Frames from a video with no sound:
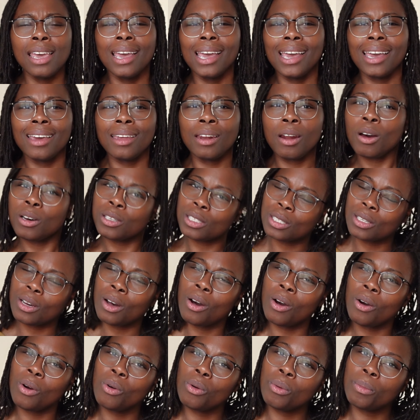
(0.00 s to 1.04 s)
It
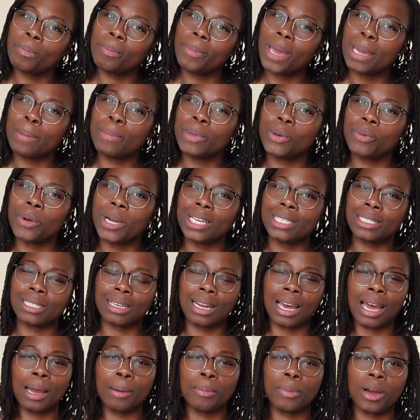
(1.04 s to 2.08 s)
also made me raise an
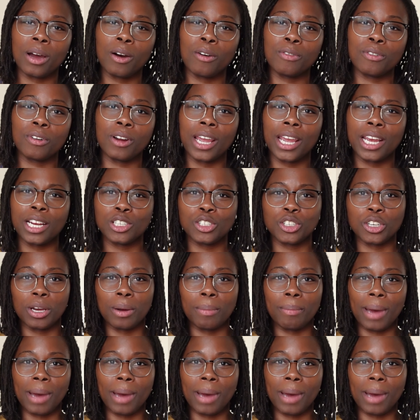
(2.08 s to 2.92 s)
eyebrow for Andrea